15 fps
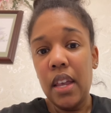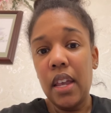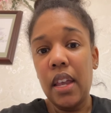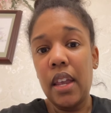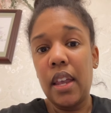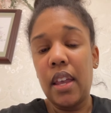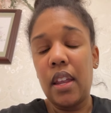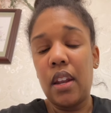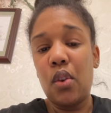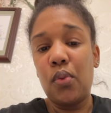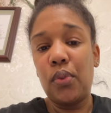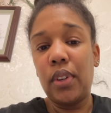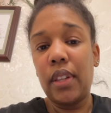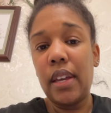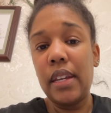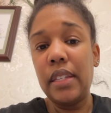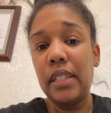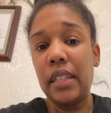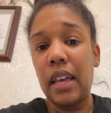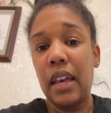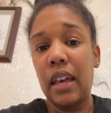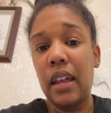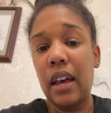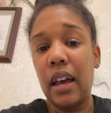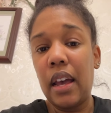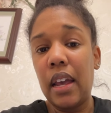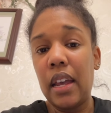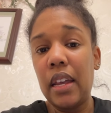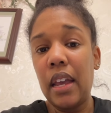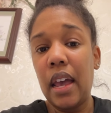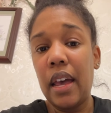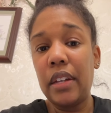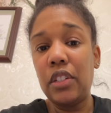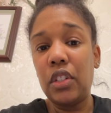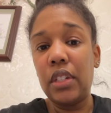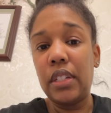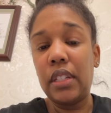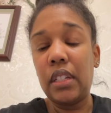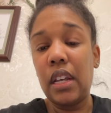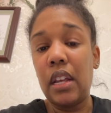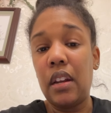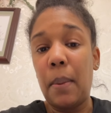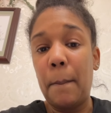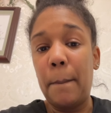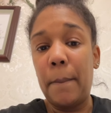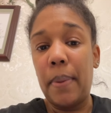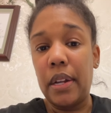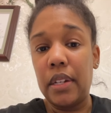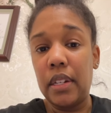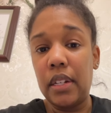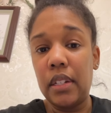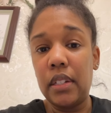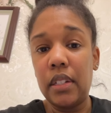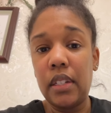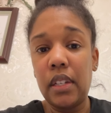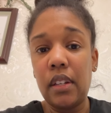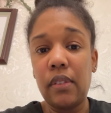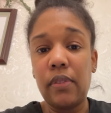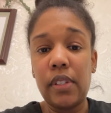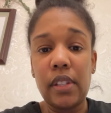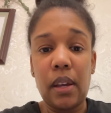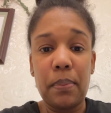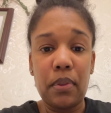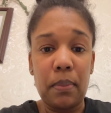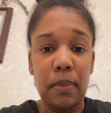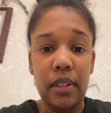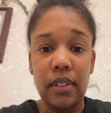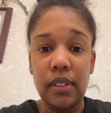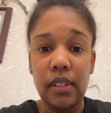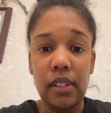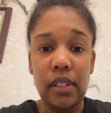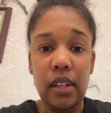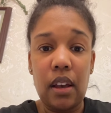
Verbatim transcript: and realized that I had just an abundance of supplements.